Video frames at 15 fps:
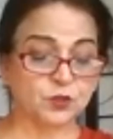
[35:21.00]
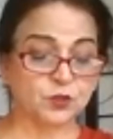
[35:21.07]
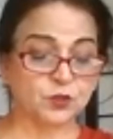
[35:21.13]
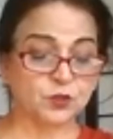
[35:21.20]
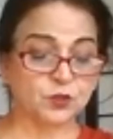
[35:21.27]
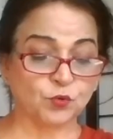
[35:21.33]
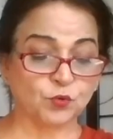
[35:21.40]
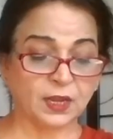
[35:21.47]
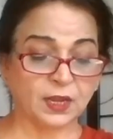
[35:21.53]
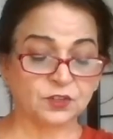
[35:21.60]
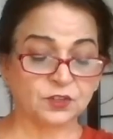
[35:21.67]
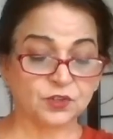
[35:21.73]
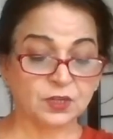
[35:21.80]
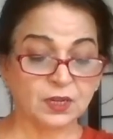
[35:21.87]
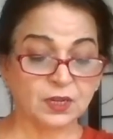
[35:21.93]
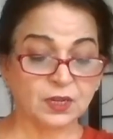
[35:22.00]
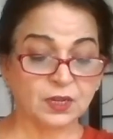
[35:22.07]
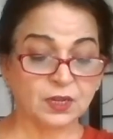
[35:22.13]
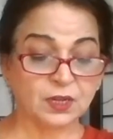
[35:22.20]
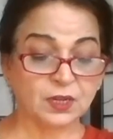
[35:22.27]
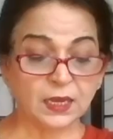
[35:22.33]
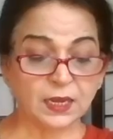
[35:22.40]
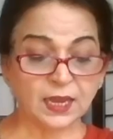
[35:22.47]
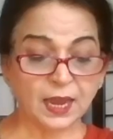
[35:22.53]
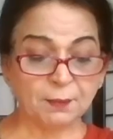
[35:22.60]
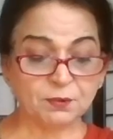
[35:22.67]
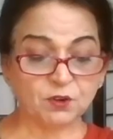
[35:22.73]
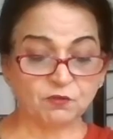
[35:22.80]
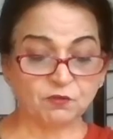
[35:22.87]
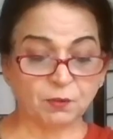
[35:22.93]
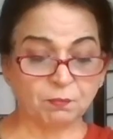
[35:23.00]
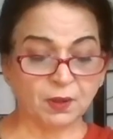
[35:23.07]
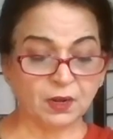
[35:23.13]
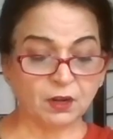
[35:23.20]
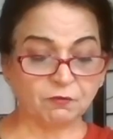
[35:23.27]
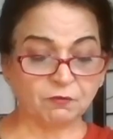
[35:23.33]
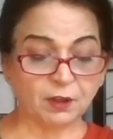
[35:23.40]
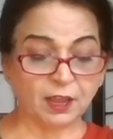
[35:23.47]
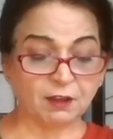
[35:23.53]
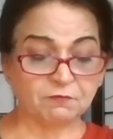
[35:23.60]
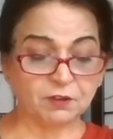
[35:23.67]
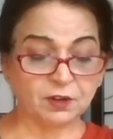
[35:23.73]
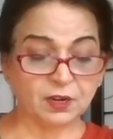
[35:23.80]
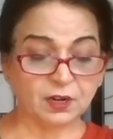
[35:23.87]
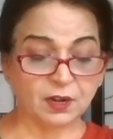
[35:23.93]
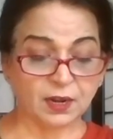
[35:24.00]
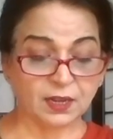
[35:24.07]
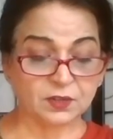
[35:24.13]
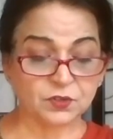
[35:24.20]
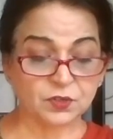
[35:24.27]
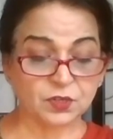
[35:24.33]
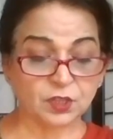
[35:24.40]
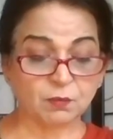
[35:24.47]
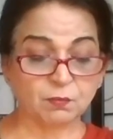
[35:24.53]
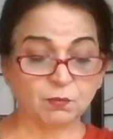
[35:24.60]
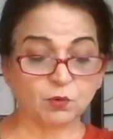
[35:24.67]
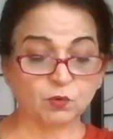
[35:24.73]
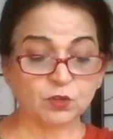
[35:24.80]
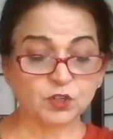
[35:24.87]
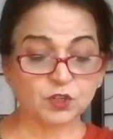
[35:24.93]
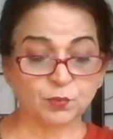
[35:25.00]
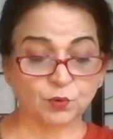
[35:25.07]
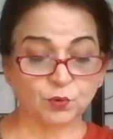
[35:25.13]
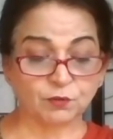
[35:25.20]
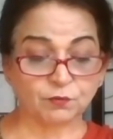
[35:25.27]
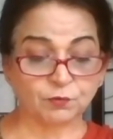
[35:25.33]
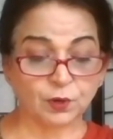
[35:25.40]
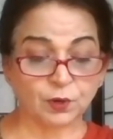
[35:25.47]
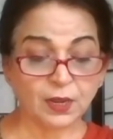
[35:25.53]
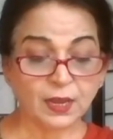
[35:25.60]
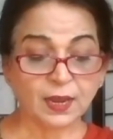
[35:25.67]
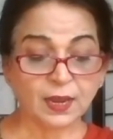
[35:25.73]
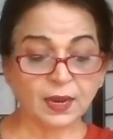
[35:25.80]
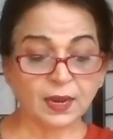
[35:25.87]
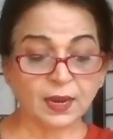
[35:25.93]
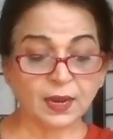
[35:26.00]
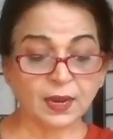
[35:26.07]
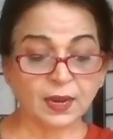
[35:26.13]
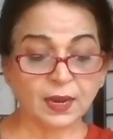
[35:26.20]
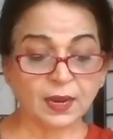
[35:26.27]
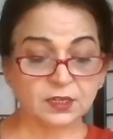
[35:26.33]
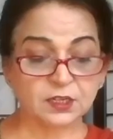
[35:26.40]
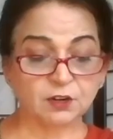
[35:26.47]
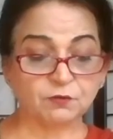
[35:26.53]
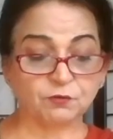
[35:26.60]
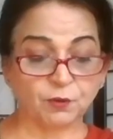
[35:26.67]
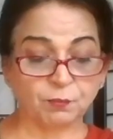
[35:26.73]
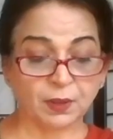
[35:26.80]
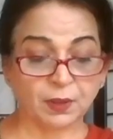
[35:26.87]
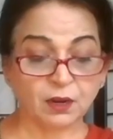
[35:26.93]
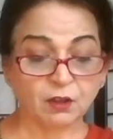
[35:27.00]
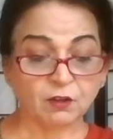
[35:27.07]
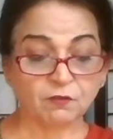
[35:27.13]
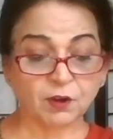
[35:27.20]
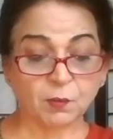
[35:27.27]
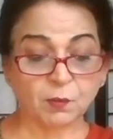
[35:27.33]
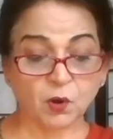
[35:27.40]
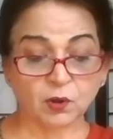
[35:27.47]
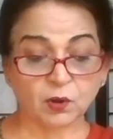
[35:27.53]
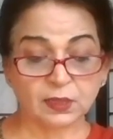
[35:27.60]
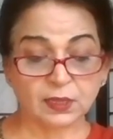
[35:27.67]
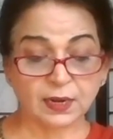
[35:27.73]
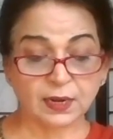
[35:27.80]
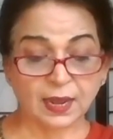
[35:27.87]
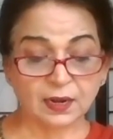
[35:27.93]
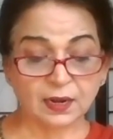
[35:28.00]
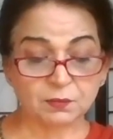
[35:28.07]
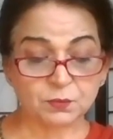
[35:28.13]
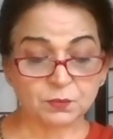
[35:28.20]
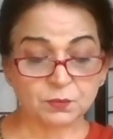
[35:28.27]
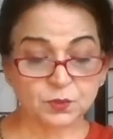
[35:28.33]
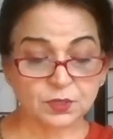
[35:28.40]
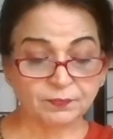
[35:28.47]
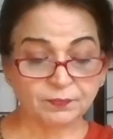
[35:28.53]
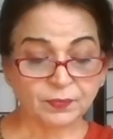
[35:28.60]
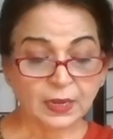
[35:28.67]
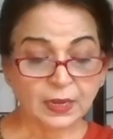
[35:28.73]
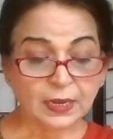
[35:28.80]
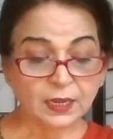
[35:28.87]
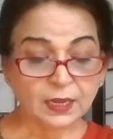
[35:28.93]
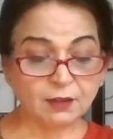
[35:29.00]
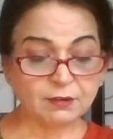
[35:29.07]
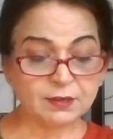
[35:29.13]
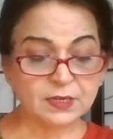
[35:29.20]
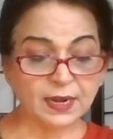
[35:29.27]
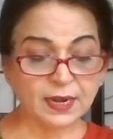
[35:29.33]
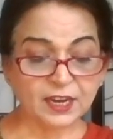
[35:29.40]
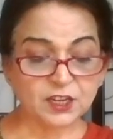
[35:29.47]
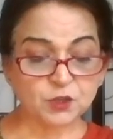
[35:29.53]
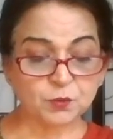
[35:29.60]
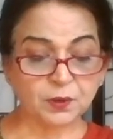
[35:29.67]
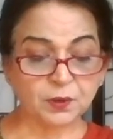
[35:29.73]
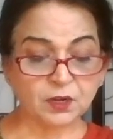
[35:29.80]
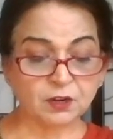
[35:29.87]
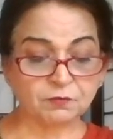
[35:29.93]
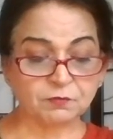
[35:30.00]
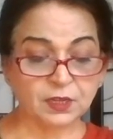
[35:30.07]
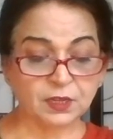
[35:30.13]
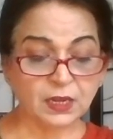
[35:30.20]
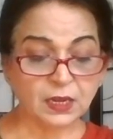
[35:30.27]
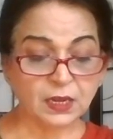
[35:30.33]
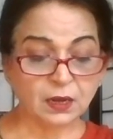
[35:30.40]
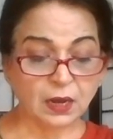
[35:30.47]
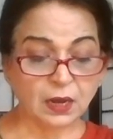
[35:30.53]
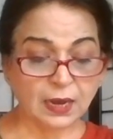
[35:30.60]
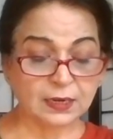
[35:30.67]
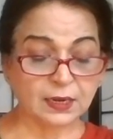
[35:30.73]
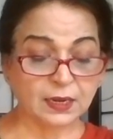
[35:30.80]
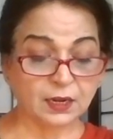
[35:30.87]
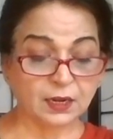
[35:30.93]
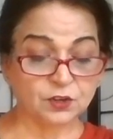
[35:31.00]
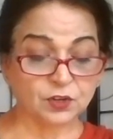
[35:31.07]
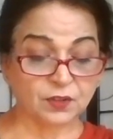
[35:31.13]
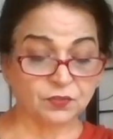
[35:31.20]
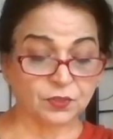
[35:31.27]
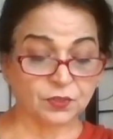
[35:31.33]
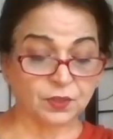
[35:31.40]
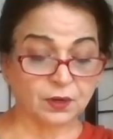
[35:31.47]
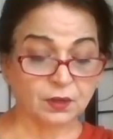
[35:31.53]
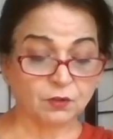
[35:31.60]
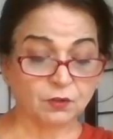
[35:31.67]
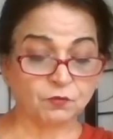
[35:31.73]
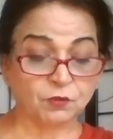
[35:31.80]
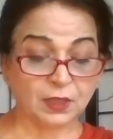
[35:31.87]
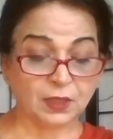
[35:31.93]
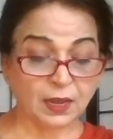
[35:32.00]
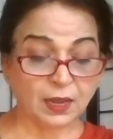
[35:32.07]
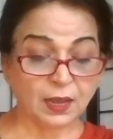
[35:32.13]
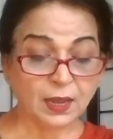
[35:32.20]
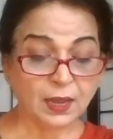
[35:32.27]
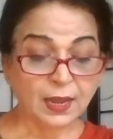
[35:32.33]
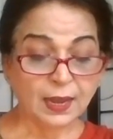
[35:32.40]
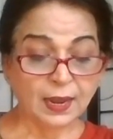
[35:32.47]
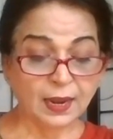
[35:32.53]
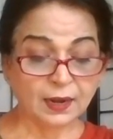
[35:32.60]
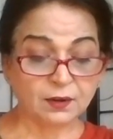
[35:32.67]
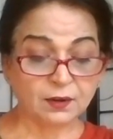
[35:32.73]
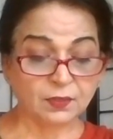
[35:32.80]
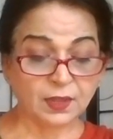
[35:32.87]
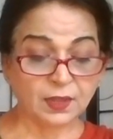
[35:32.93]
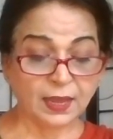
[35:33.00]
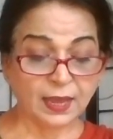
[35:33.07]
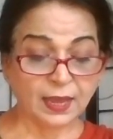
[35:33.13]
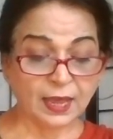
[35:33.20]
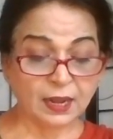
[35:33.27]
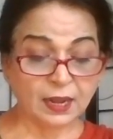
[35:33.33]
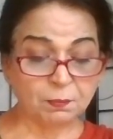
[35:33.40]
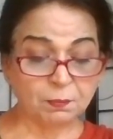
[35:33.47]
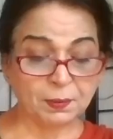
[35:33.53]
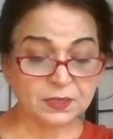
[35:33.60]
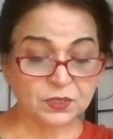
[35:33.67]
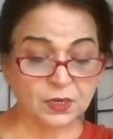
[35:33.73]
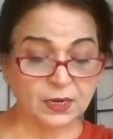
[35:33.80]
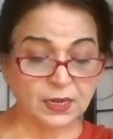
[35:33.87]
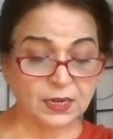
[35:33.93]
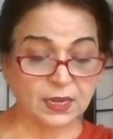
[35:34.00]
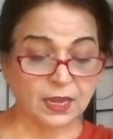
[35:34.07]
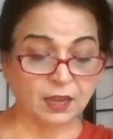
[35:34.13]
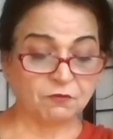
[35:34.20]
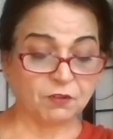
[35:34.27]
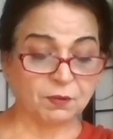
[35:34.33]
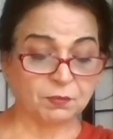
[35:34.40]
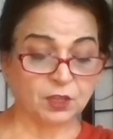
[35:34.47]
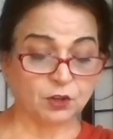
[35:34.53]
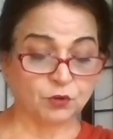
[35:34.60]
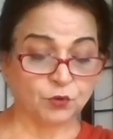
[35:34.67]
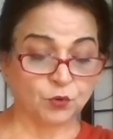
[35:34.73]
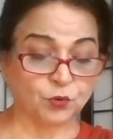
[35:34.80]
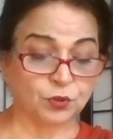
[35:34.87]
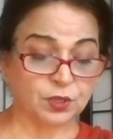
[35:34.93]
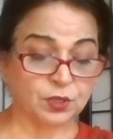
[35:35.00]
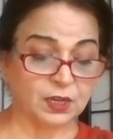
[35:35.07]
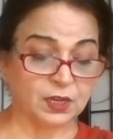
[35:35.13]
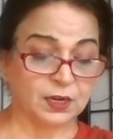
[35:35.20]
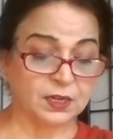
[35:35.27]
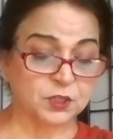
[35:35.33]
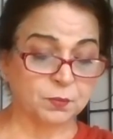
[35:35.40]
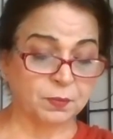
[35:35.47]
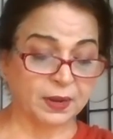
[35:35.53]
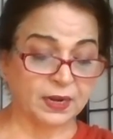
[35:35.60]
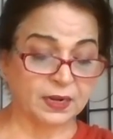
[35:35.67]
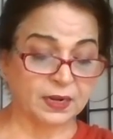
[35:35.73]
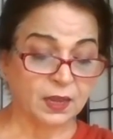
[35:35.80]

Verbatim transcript: true age. He kept women of every race, the most beautiful and seductive women from all the realms. He was an expert of the arcane Tantra Vidya, and they helplessly gave him their youth in his bed